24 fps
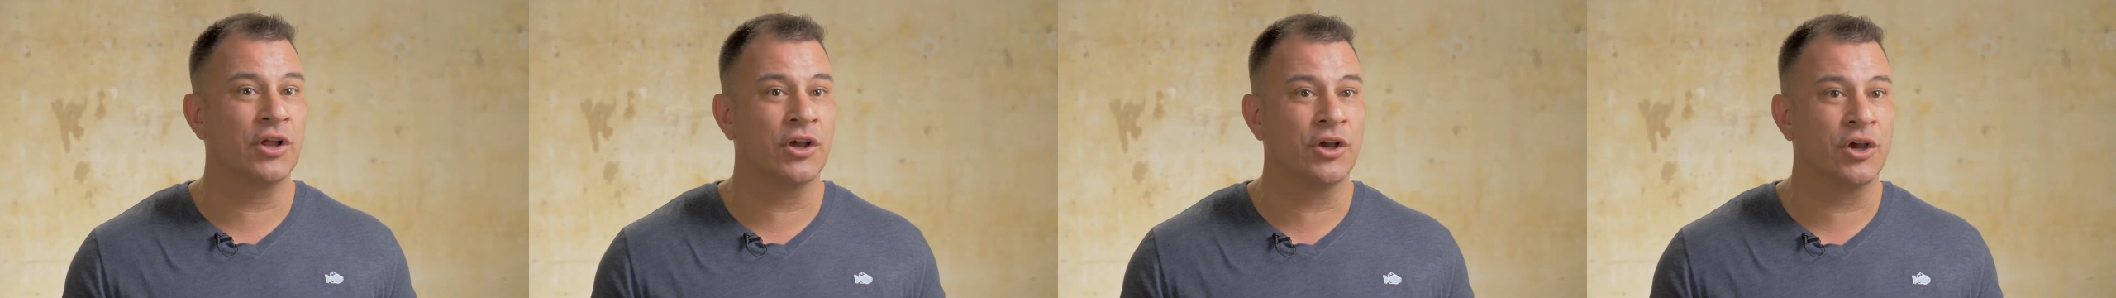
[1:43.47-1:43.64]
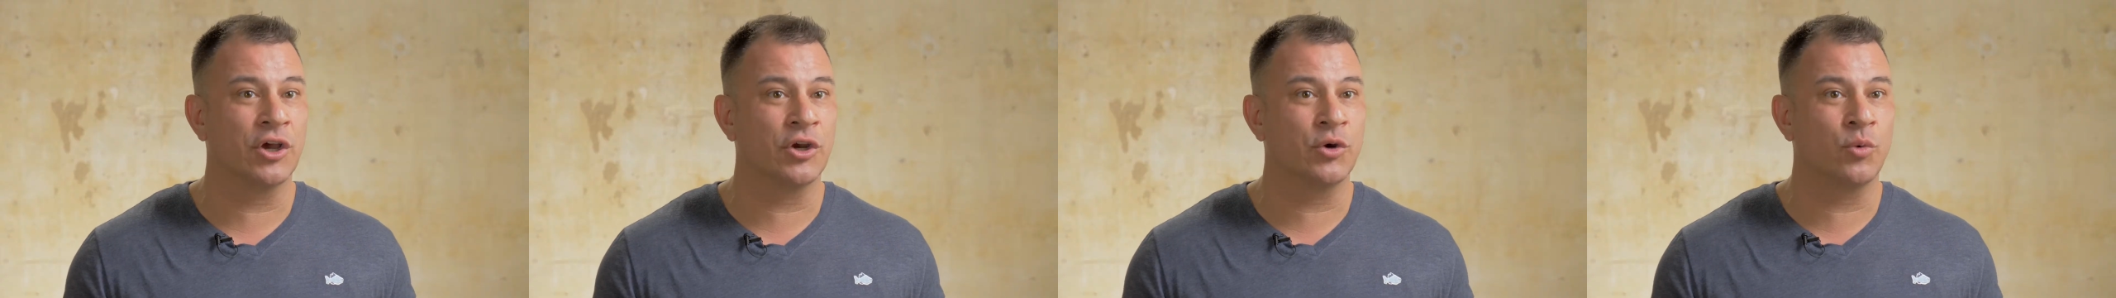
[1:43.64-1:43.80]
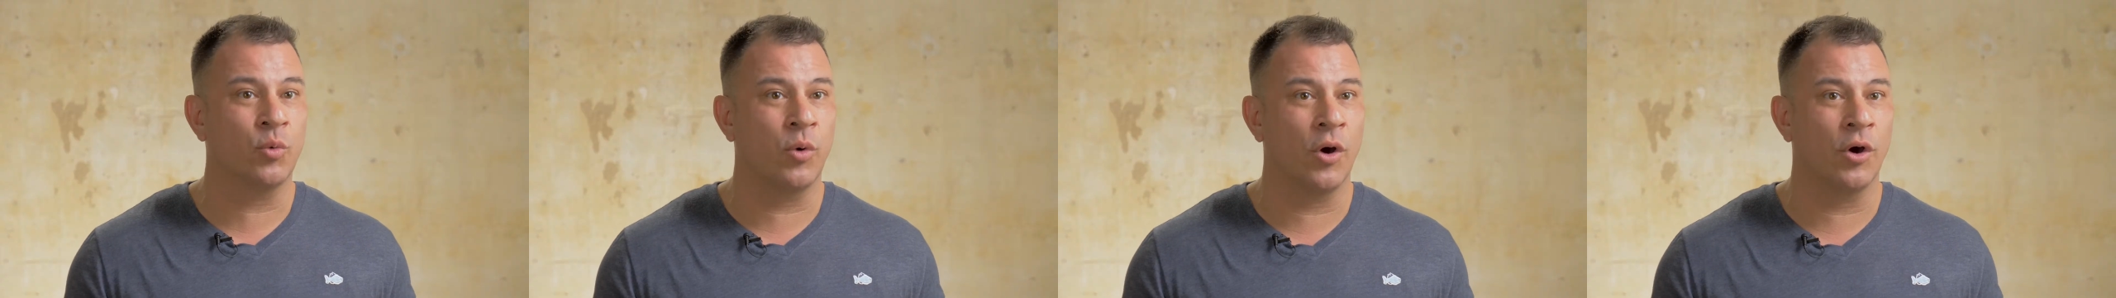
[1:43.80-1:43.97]
a
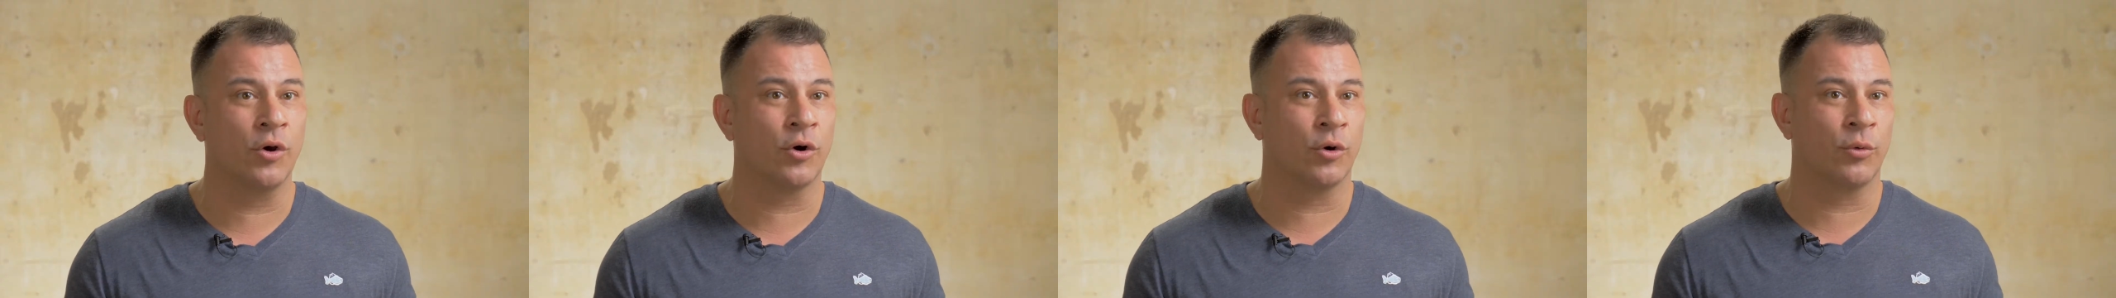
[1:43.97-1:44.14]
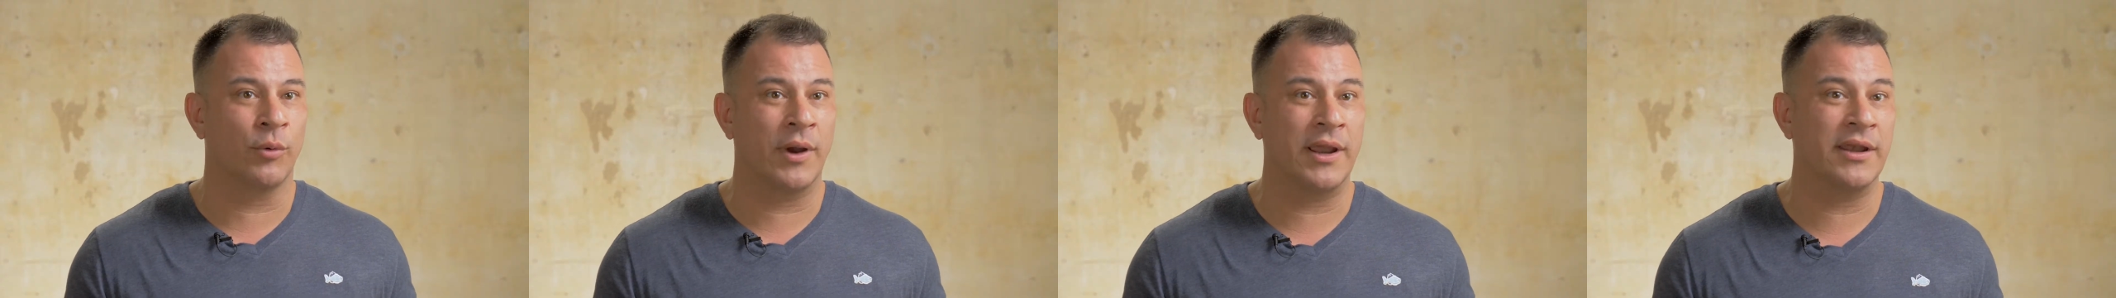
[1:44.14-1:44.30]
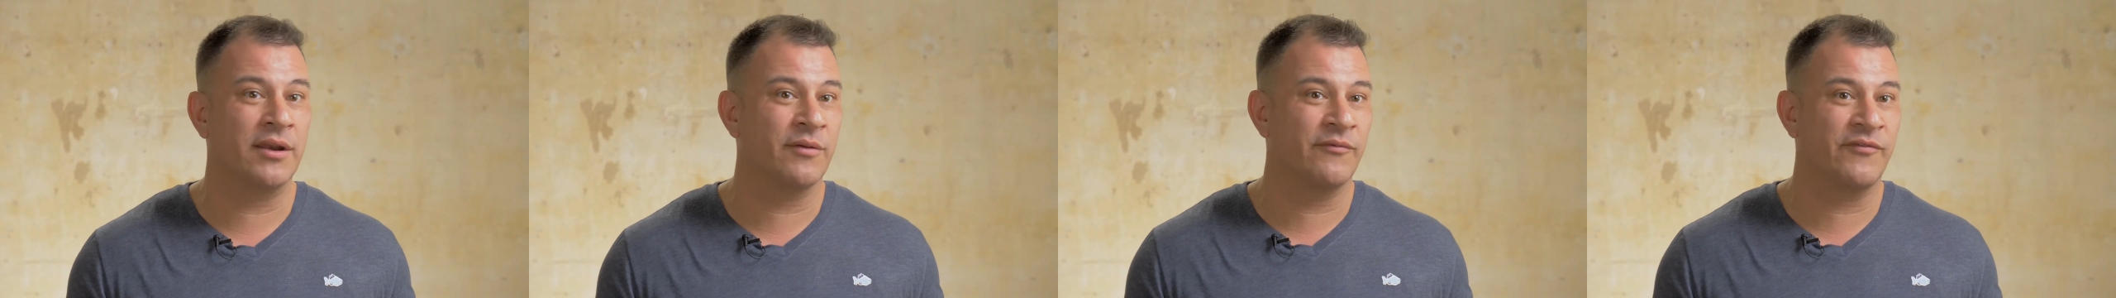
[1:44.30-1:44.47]
good quote or
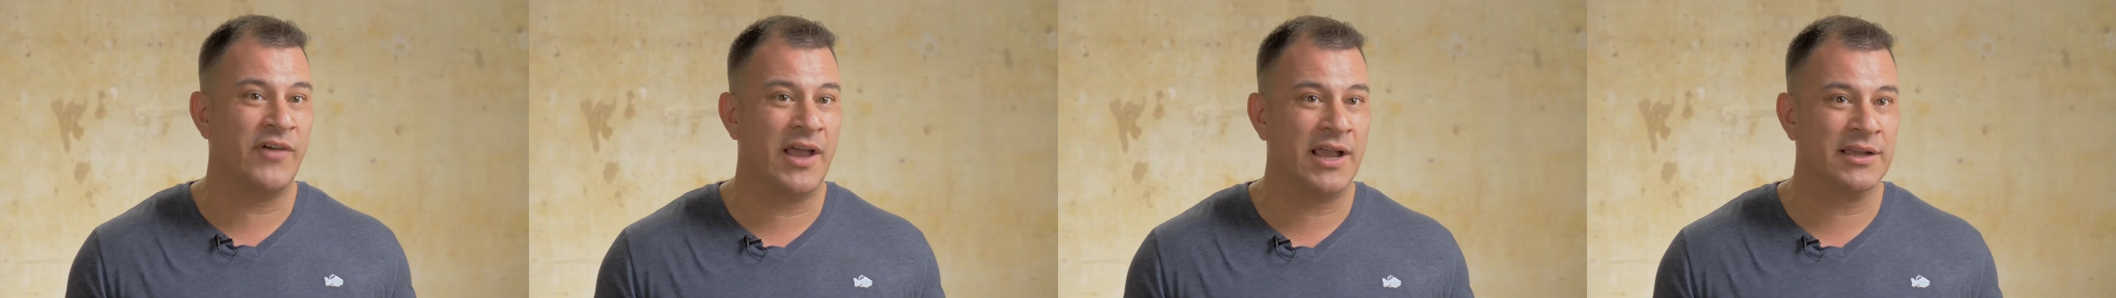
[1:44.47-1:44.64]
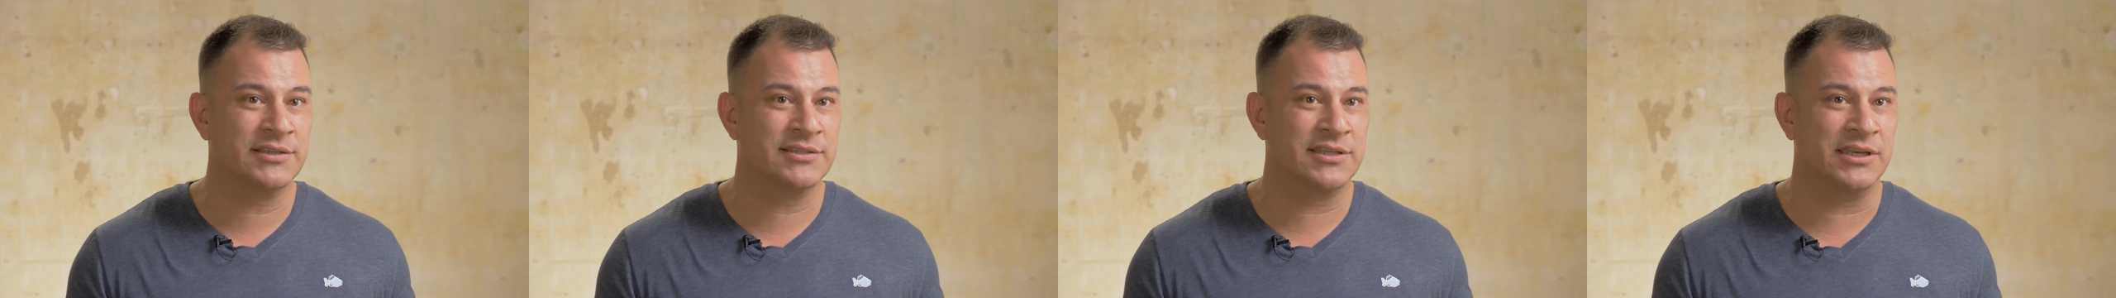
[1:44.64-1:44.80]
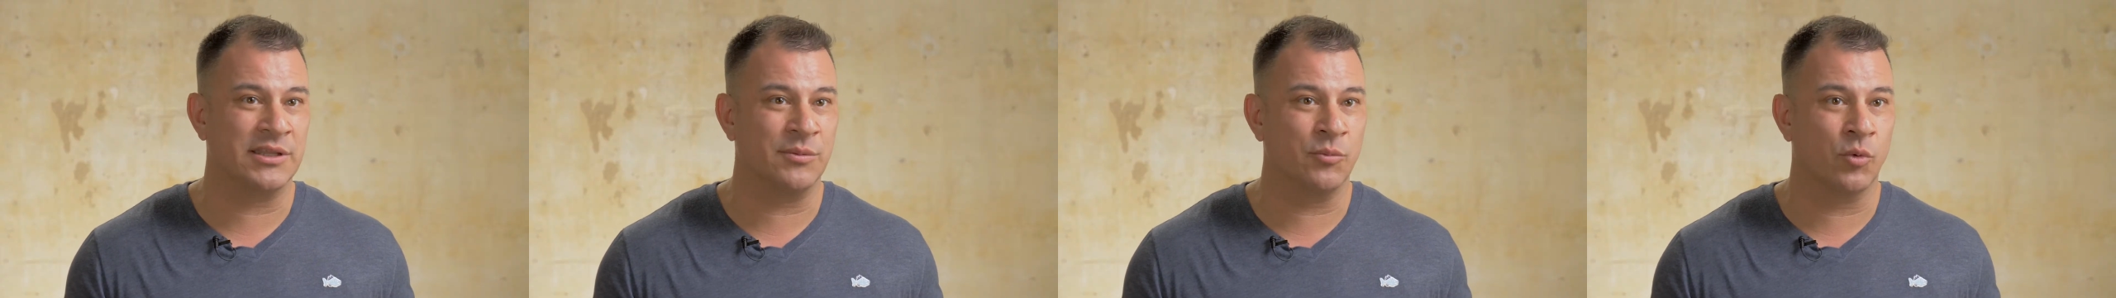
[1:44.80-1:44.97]
random
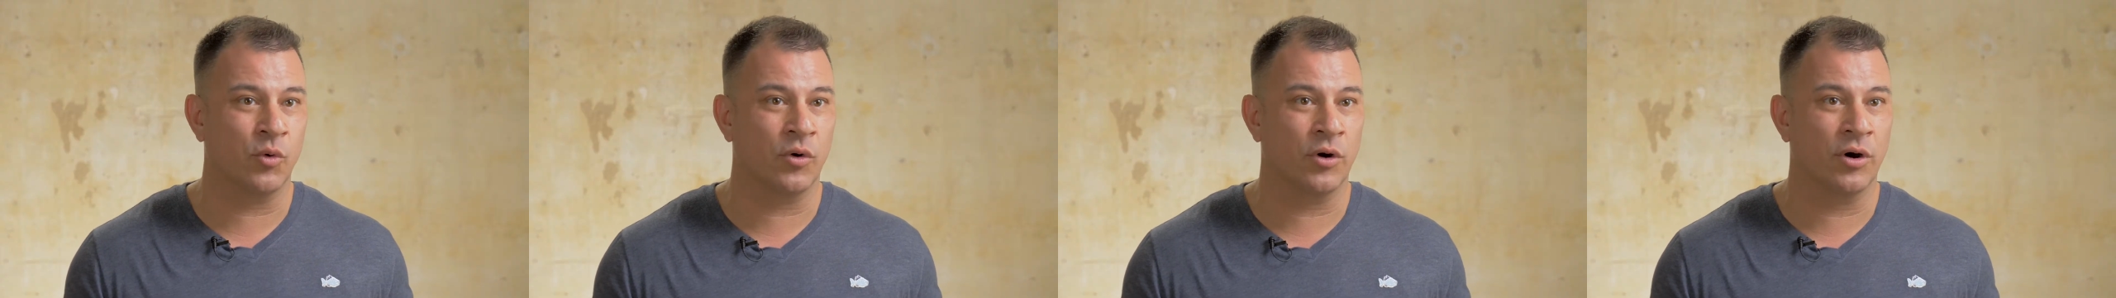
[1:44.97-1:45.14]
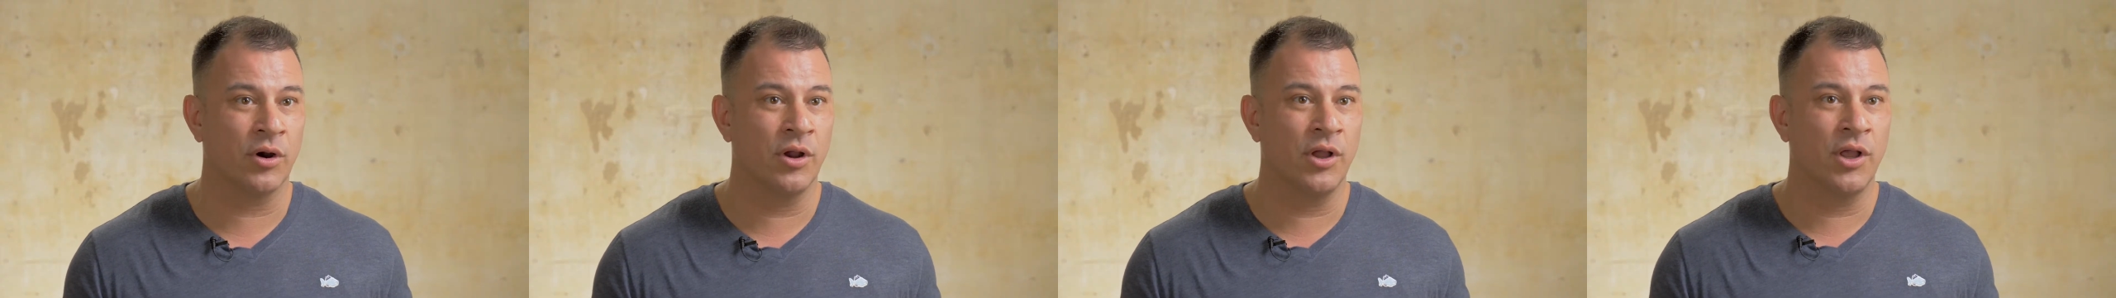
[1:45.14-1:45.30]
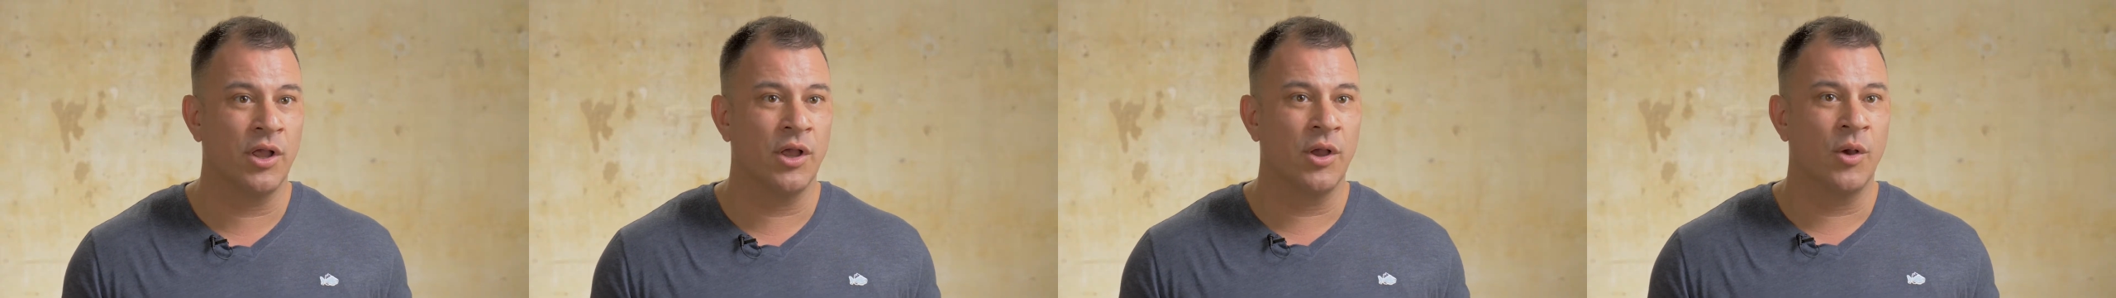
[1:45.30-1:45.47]
facts anymore.